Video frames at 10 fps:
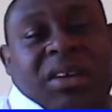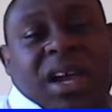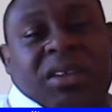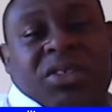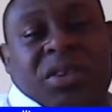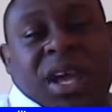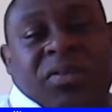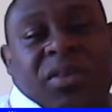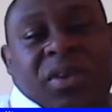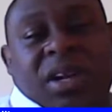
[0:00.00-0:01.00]
Share it out to
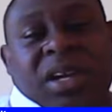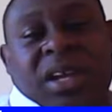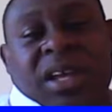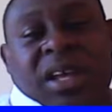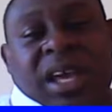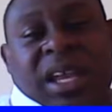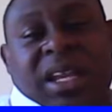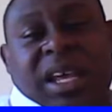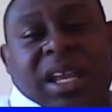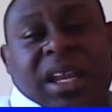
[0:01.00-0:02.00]
everyone,
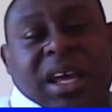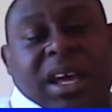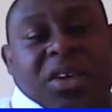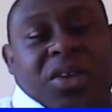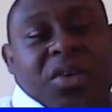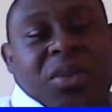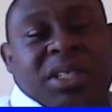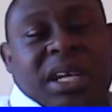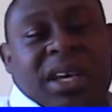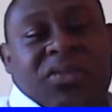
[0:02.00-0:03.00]
and then
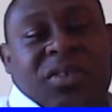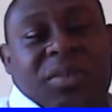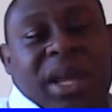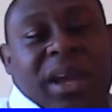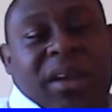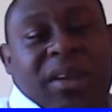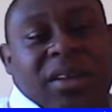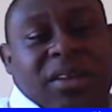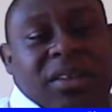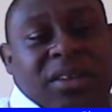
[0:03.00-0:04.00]
we'll take it from there.
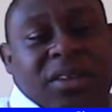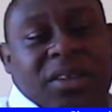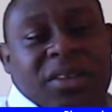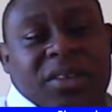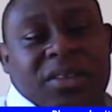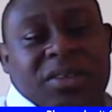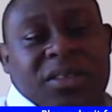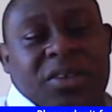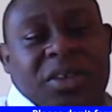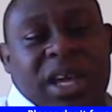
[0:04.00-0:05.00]

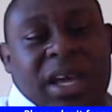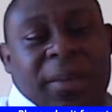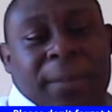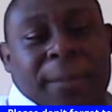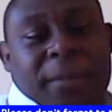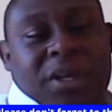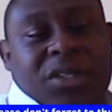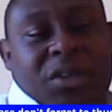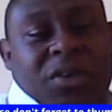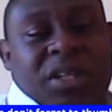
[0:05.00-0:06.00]
Okay.
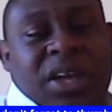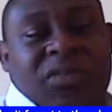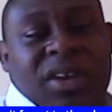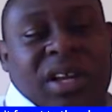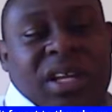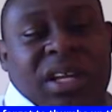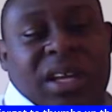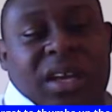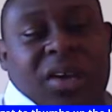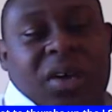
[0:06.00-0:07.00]
So
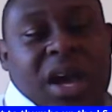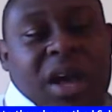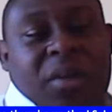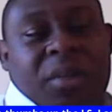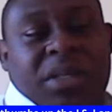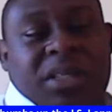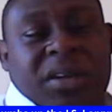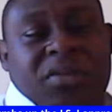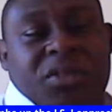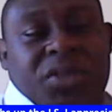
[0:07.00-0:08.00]
definitely, much
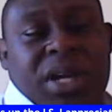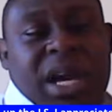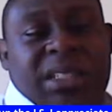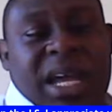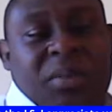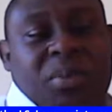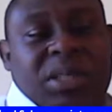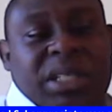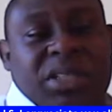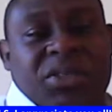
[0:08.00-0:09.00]
love to you guys. I
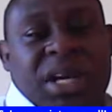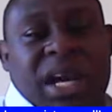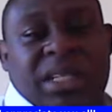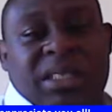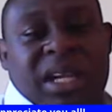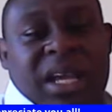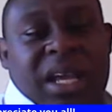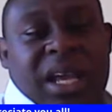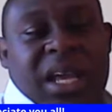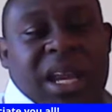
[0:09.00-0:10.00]
appreciate you guys,
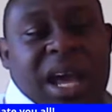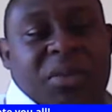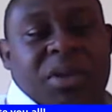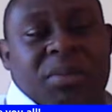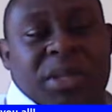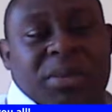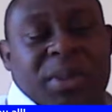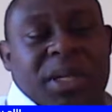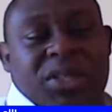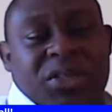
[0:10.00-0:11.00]
and I will be
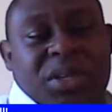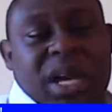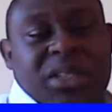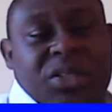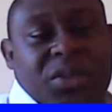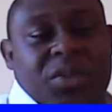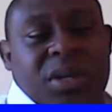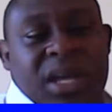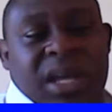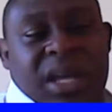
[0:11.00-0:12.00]
speaking to you guys
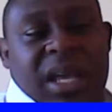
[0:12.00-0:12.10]
soon.